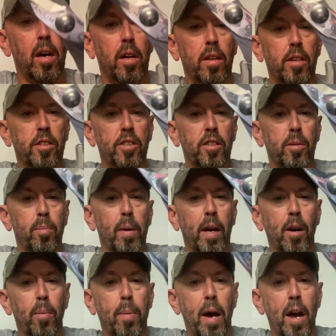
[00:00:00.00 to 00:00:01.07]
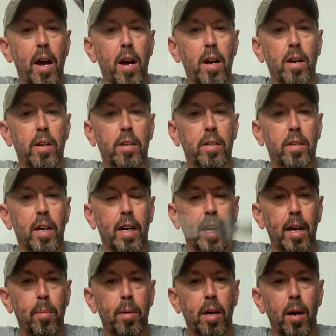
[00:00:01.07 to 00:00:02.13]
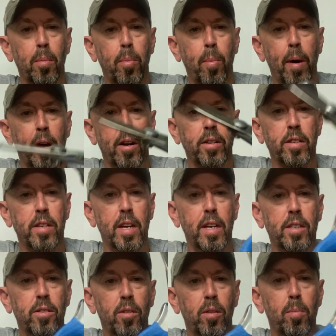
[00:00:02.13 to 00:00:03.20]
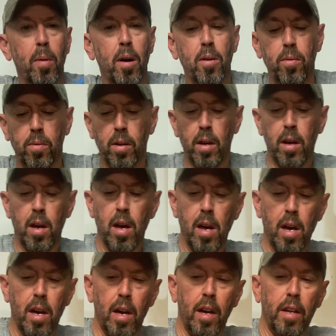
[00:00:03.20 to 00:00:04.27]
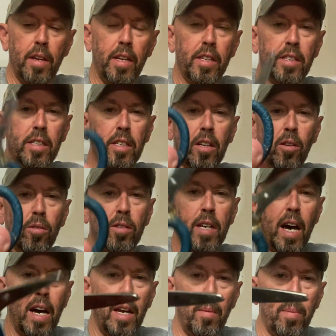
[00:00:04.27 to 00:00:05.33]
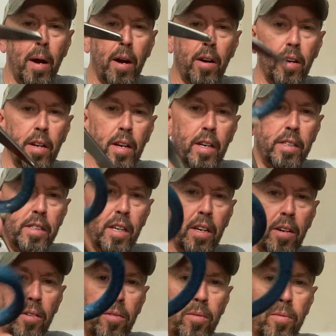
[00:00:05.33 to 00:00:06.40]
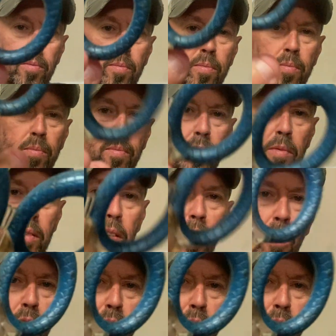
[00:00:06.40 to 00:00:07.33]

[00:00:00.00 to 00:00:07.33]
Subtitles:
This is the bigger pair. I keep a couple pairs of these on the boat. And this is a little tiny pair that they sell that'll